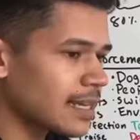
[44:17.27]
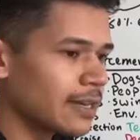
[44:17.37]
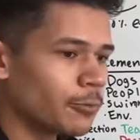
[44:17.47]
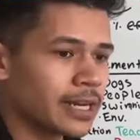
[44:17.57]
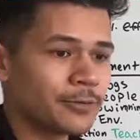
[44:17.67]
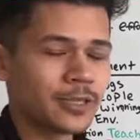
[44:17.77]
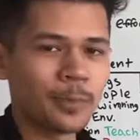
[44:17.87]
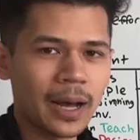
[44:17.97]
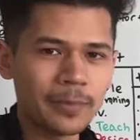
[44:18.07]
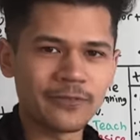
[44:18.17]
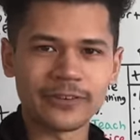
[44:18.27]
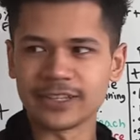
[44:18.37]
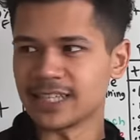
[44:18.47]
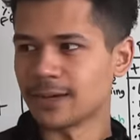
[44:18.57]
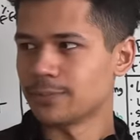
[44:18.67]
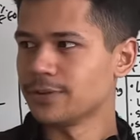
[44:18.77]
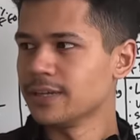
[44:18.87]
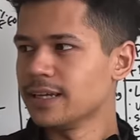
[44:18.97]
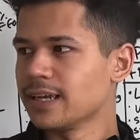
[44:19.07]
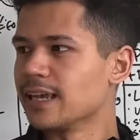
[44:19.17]
When he was a puppy, for example,
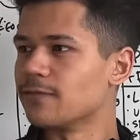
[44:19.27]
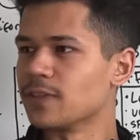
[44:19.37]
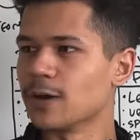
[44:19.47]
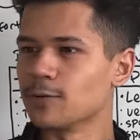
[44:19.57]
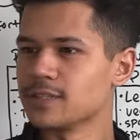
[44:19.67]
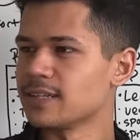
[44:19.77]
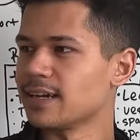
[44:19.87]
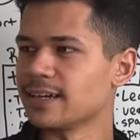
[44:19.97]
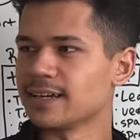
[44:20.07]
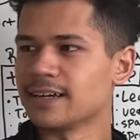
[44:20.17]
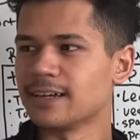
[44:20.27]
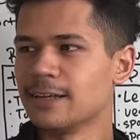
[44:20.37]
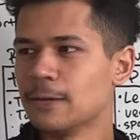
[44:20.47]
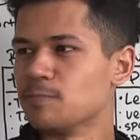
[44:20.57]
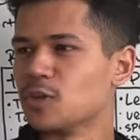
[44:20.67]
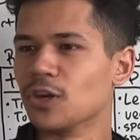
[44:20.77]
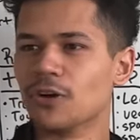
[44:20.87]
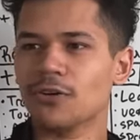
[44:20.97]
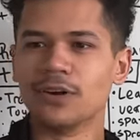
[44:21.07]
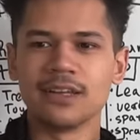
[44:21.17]
if there was like a, you
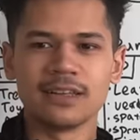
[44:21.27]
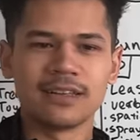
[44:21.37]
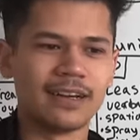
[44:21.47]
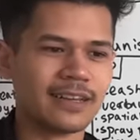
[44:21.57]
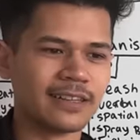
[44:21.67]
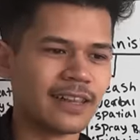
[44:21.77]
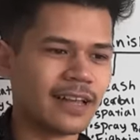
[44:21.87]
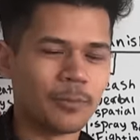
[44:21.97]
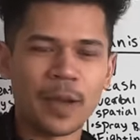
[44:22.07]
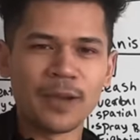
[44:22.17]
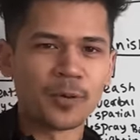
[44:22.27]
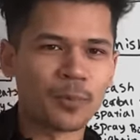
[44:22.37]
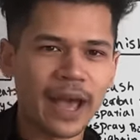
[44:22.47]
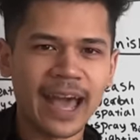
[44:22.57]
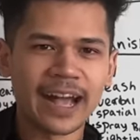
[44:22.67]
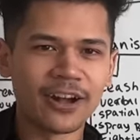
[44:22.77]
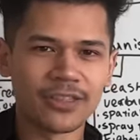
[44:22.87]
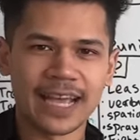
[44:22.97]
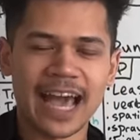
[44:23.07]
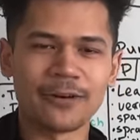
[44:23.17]
know, a, a paper bag on
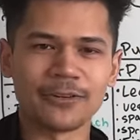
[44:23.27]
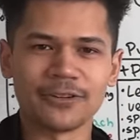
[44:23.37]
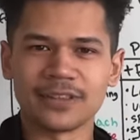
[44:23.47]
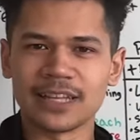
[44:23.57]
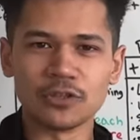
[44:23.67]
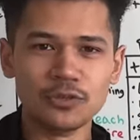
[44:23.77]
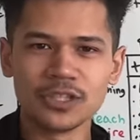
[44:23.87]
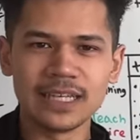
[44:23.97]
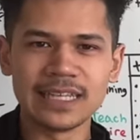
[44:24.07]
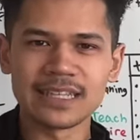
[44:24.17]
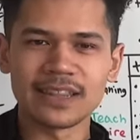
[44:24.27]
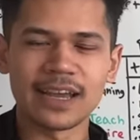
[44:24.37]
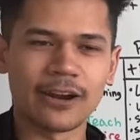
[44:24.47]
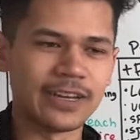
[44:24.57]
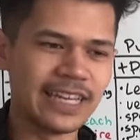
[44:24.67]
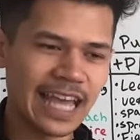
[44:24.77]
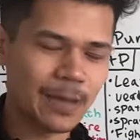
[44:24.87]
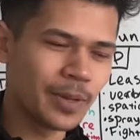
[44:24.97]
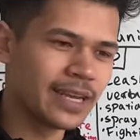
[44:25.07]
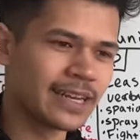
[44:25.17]
the counter that usually isn't there, and he
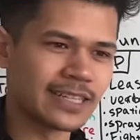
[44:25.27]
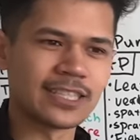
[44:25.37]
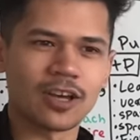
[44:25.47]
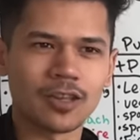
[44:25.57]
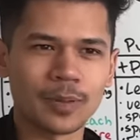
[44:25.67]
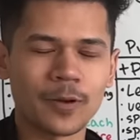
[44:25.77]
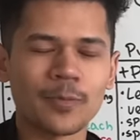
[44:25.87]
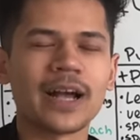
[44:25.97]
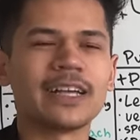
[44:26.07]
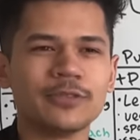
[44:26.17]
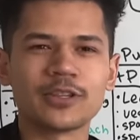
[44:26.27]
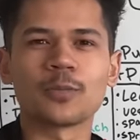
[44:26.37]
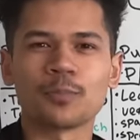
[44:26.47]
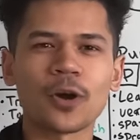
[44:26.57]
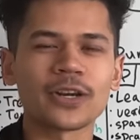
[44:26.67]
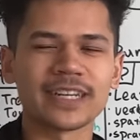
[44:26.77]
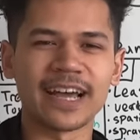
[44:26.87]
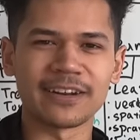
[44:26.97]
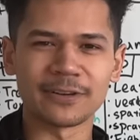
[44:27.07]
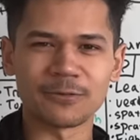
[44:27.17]
came in and he saw the paper bag, he would start barking
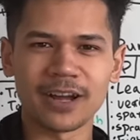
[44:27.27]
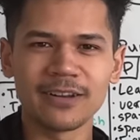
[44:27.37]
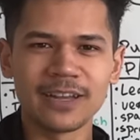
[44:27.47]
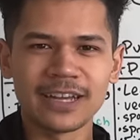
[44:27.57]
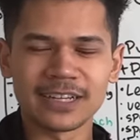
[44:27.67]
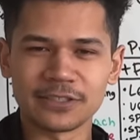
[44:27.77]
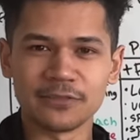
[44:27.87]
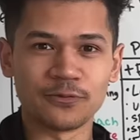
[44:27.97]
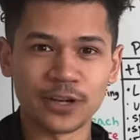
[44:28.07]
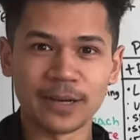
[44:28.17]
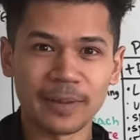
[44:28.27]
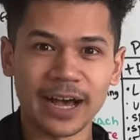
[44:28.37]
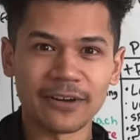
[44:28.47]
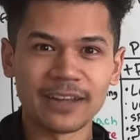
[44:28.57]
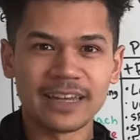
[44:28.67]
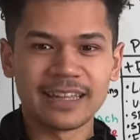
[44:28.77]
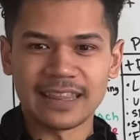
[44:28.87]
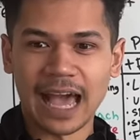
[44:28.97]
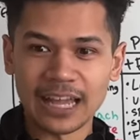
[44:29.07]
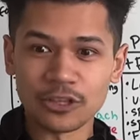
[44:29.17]
at it, right? Because it would freak him out
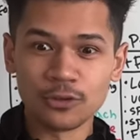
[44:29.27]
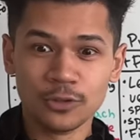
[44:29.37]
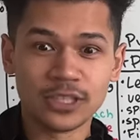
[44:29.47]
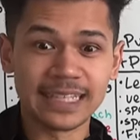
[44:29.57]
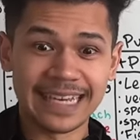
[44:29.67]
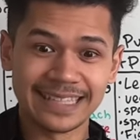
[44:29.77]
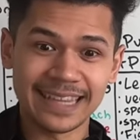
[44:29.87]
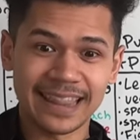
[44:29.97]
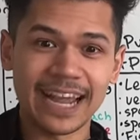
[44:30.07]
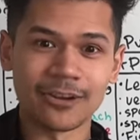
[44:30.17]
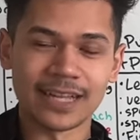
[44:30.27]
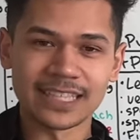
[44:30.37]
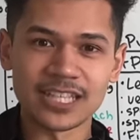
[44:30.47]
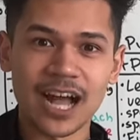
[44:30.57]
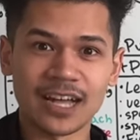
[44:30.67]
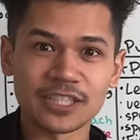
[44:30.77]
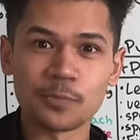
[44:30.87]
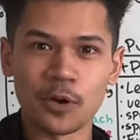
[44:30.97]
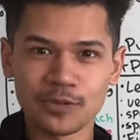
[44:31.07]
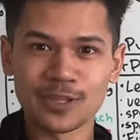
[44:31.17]
that usually isn't there. That's not
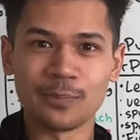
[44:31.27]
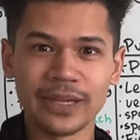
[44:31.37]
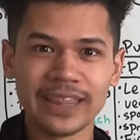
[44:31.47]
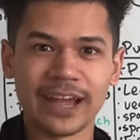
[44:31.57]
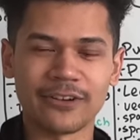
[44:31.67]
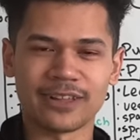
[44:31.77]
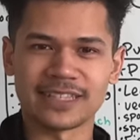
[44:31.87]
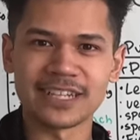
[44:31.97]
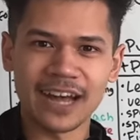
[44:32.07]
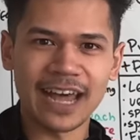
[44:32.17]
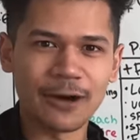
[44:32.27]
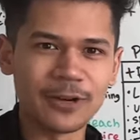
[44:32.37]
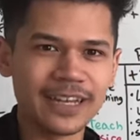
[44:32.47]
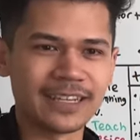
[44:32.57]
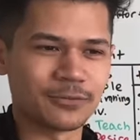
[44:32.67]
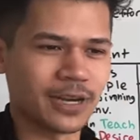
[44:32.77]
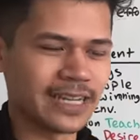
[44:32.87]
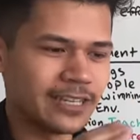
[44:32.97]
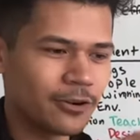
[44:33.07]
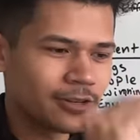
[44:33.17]
supposed to be there. That's not how it is, right?
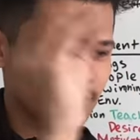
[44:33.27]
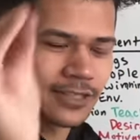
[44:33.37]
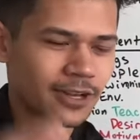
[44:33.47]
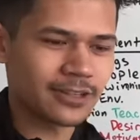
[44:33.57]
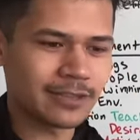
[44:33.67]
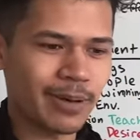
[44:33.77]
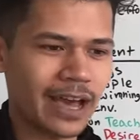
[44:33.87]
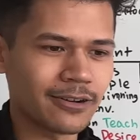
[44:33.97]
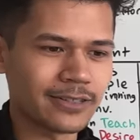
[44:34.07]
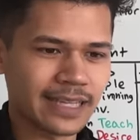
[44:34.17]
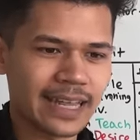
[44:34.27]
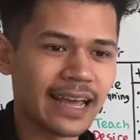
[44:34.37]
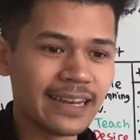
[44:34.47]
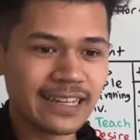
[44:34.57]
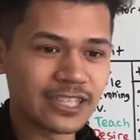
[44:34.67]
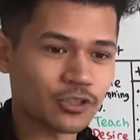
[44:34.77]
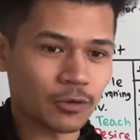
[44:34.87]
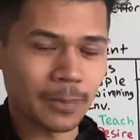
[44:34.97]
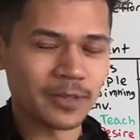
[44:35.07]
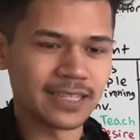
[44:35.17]
He notices all these patterns and any
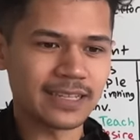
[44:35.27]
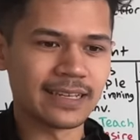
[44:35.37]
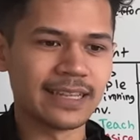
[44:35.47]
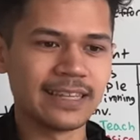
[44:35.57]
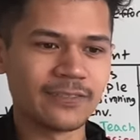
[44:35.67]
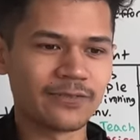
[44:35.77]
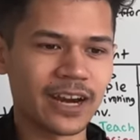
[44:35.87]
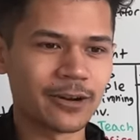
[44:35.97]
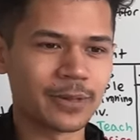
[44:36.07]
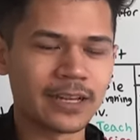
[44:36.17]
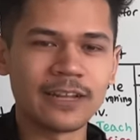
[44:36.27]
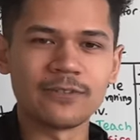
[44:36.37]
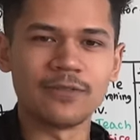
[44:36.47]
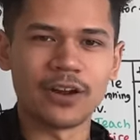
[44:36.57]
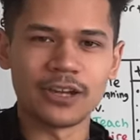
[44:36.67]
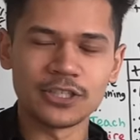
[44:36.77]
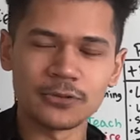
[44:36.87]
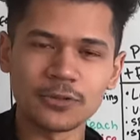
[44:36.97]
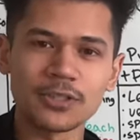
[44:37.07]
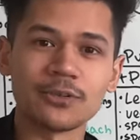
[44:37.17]
discrepancy in the environment, very
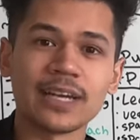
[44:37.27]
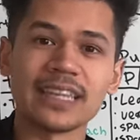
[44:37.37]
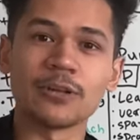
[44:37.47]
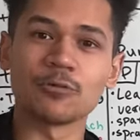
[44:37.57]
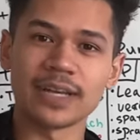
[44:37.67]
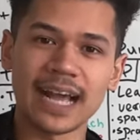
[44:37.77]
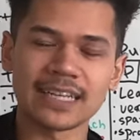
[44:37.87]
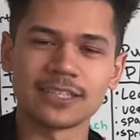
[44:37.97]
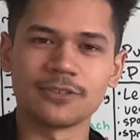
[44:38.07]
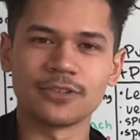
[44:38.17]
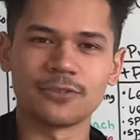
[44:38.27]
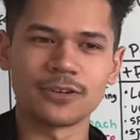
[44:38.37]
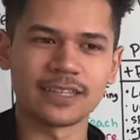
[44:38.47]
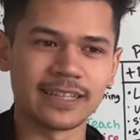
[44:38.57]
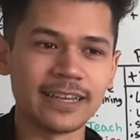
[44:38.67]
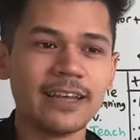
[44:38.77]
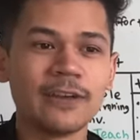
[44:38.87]
attuned to it and then reacts to those accordingly.